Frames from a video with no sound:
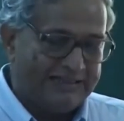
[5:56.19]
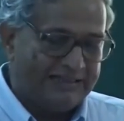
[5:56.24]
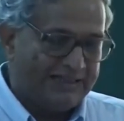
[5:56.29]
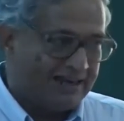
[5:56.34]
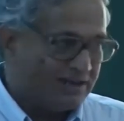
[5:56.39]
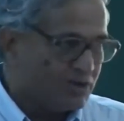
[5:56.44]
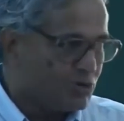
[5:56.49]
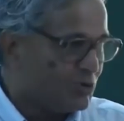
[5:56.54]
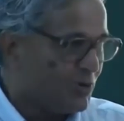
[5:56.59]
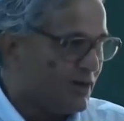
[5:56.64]

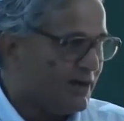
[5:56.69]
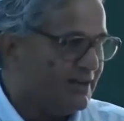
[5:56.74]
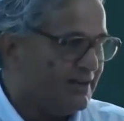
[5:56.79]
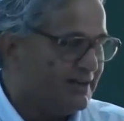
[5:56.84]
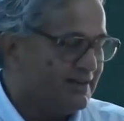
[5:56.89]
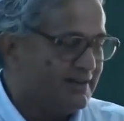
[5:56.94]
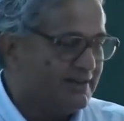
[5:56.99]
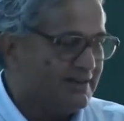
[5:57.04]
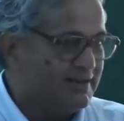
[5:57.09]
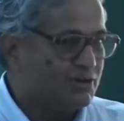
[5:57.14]
that is
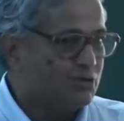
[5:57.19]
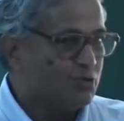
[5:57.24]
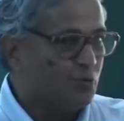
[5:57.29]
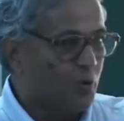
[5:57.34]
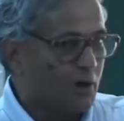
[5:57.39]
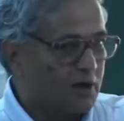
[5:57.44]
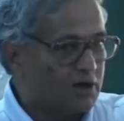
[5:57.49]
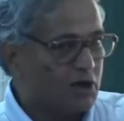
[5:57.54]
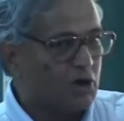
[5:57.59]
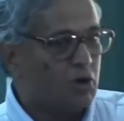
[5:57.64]
why his
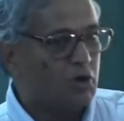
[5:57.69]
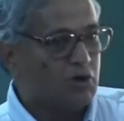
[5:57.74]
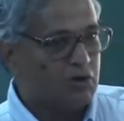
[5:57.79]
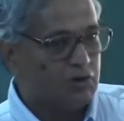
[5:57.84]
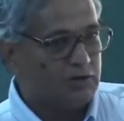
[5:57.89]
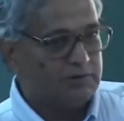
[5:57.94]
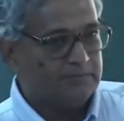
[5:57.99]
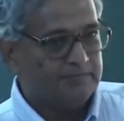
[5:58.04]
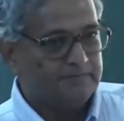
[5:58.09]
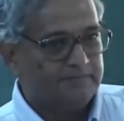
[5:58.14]

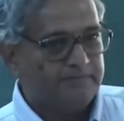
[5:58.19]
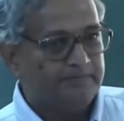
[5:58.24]
workload